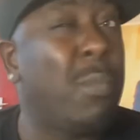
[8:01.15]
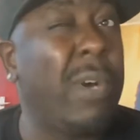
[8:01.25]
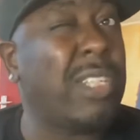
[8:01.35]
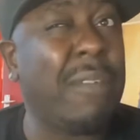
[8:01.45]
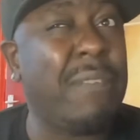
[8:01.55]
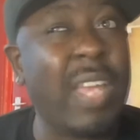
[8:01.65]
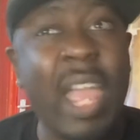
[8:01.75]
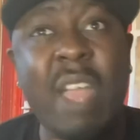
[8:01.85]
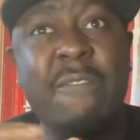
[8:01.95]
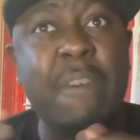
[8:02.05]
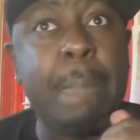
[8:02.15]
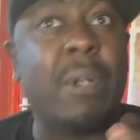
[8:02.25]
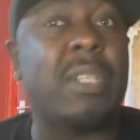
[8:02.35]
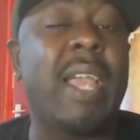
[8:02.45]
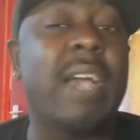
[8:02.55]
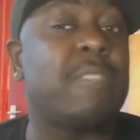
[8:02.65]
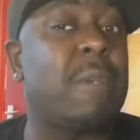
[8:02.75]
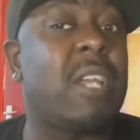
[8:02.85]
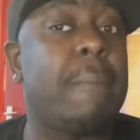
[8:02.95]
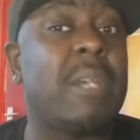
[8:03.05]
which I think everybody has
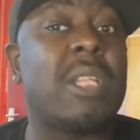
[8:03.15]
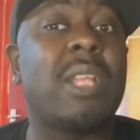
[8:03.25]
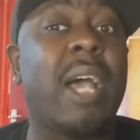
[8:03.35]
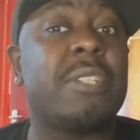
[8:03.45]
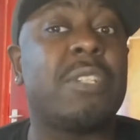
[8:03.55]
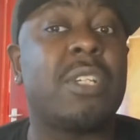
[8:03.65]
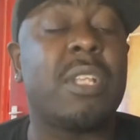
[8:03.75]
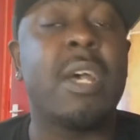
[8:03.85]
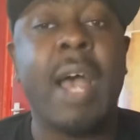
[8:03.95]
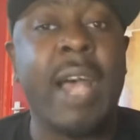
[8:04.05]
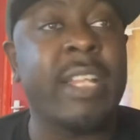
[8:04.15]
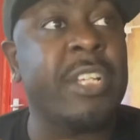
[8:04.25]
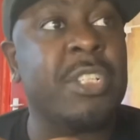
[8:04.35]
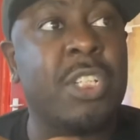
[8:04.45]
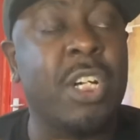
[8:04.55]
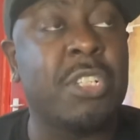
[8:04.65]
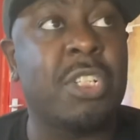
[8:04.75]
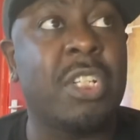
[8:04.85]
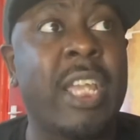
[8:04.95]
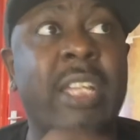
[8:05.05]
become enlightened and there's
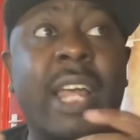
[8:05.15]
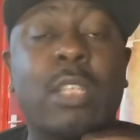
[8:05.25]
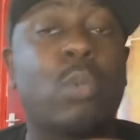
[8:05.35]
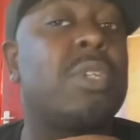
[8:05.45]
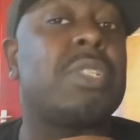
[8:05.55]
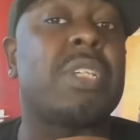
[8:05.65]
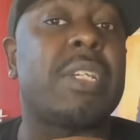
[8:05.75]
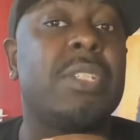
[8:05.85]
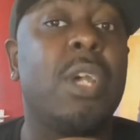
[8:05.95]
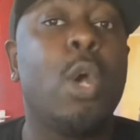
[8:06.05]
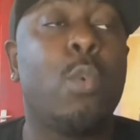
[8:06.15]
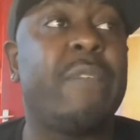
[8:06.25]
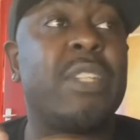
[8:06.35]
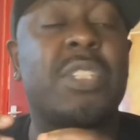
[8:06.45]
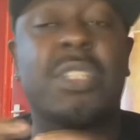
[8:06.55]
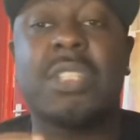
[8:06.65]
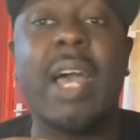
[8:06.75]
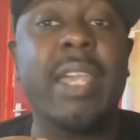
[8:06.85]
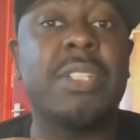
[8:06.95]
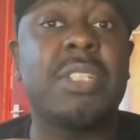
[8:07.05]
certain inadequacies within
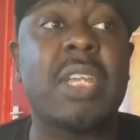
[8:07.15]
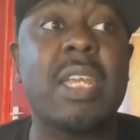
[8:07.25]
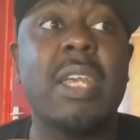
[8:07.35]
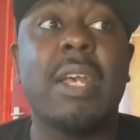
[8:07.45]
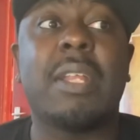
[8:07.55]
society